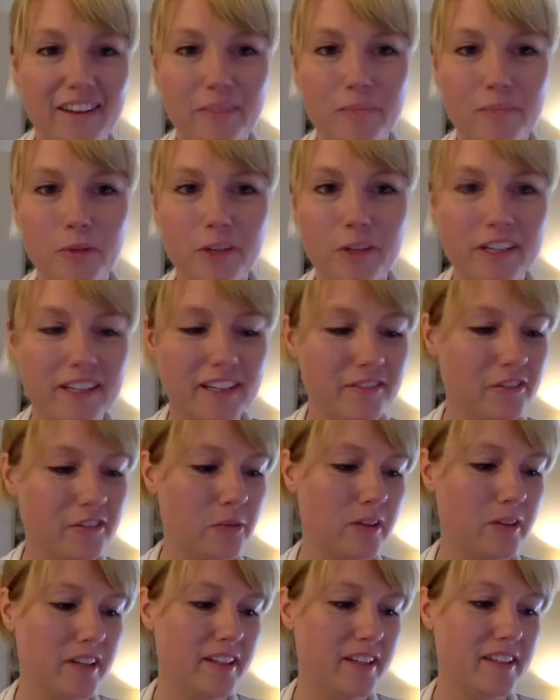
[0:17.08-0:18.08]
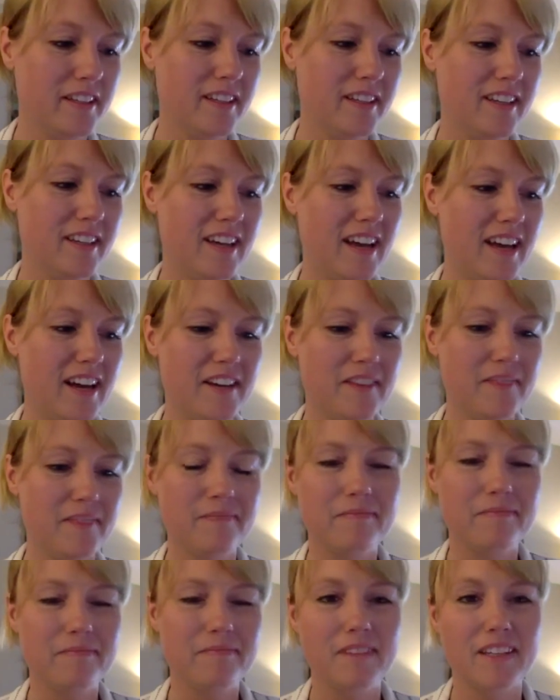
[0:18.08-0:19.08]
morning, everyone.
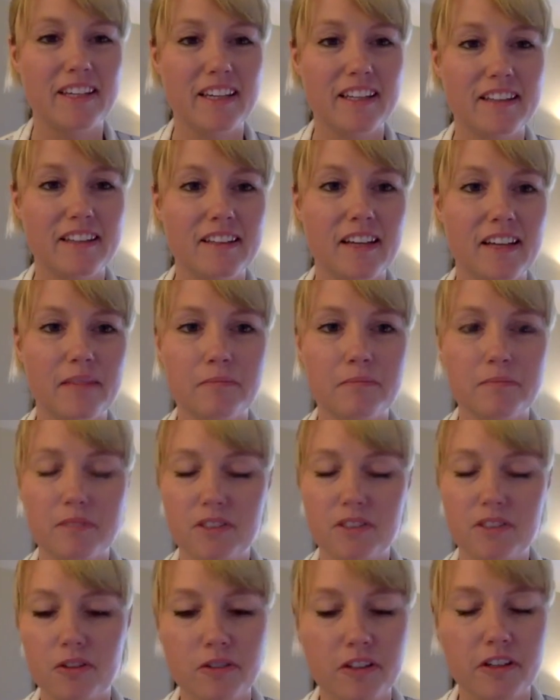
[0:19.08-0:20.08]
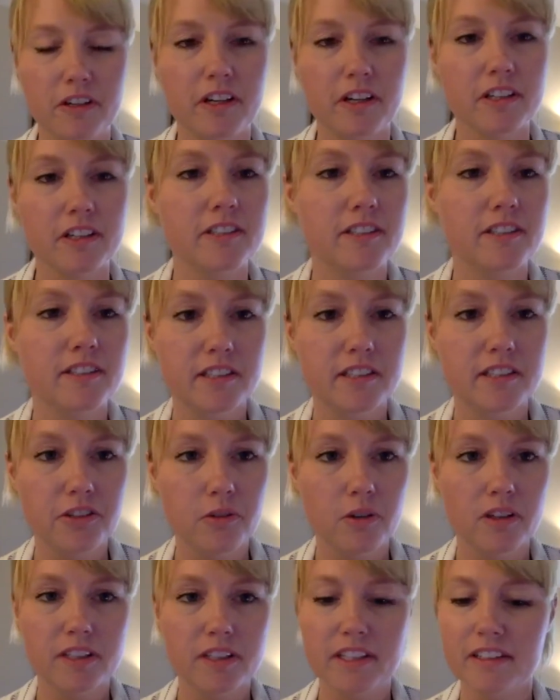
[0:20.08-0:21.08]
Again, I'm so encouraged to see
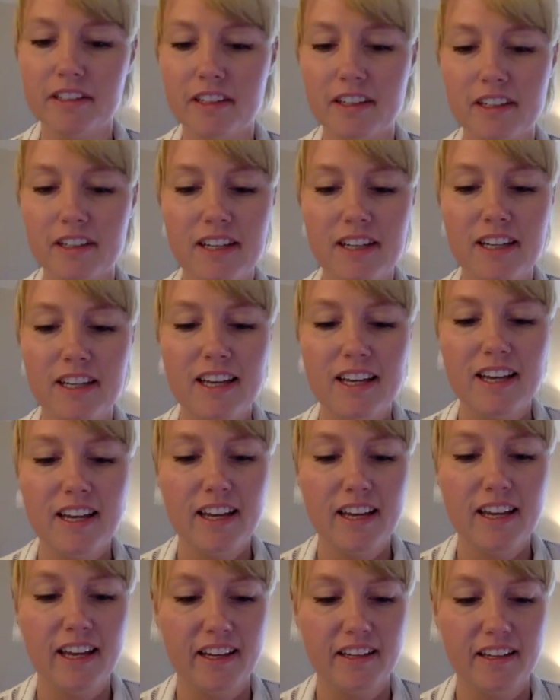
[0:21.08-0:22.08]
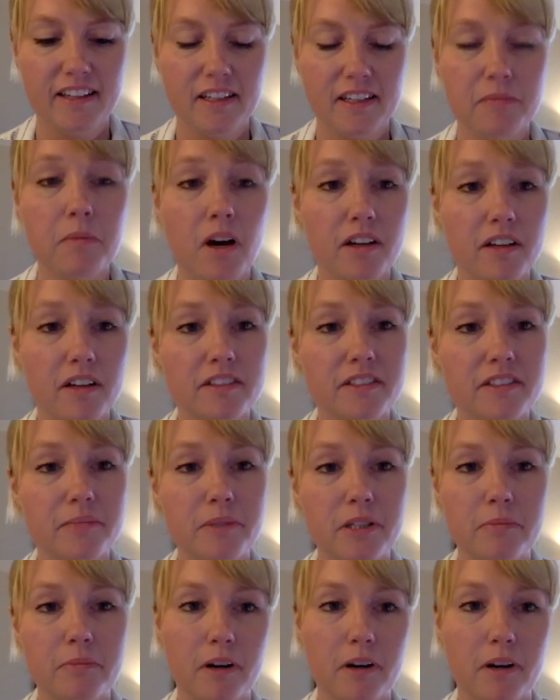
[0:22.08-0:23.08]
you all here, and I'm honored to
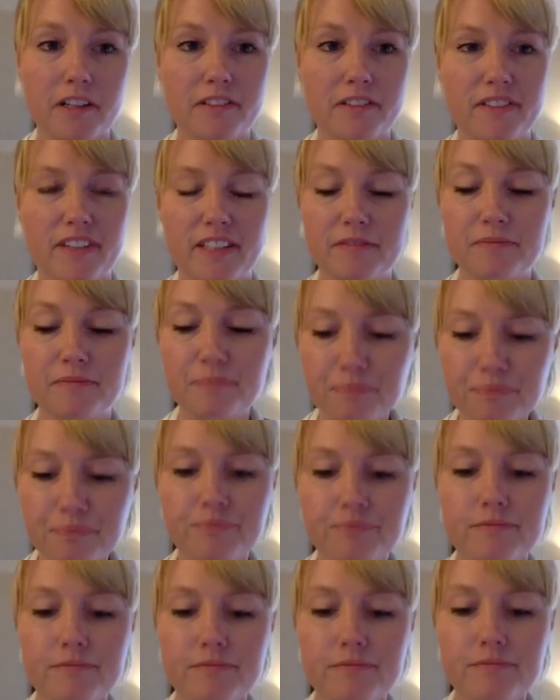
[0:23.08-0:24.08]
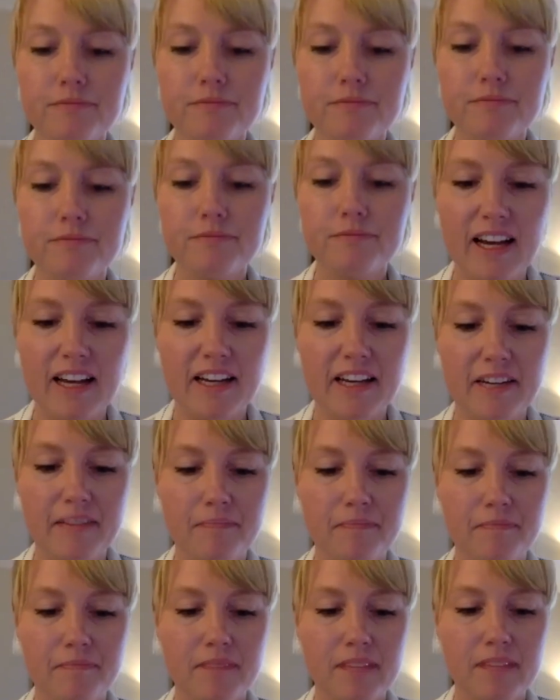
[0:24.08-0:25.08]
be a part of it.
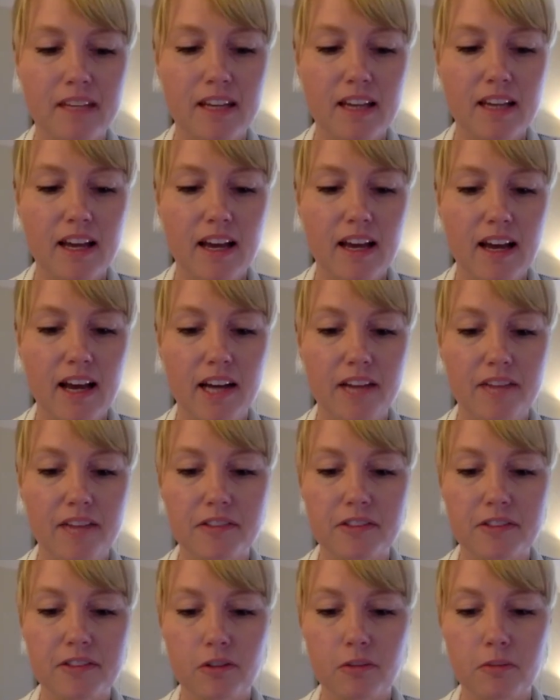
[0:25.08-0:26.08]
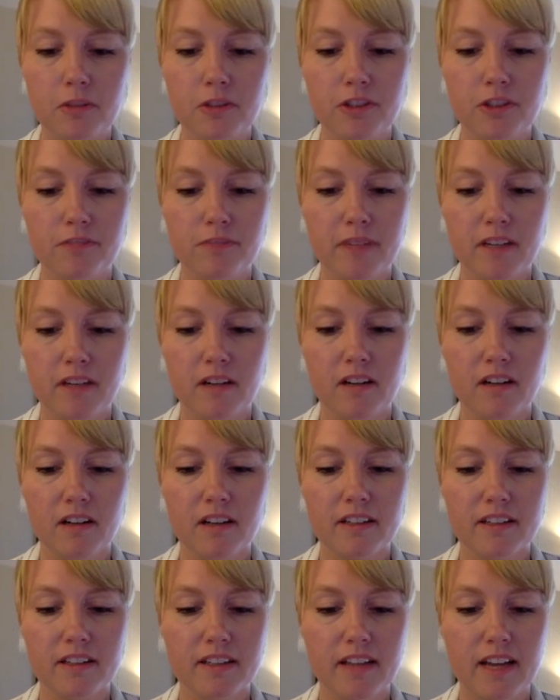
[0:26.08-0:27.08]
I have so much of my
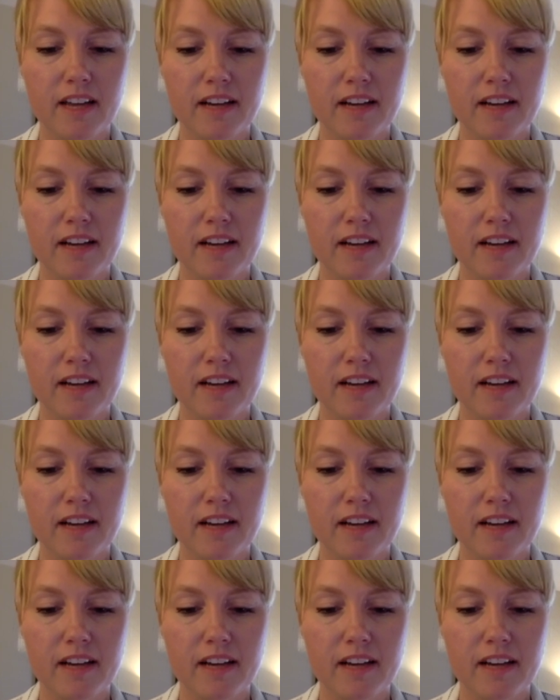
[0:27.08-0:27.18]
heart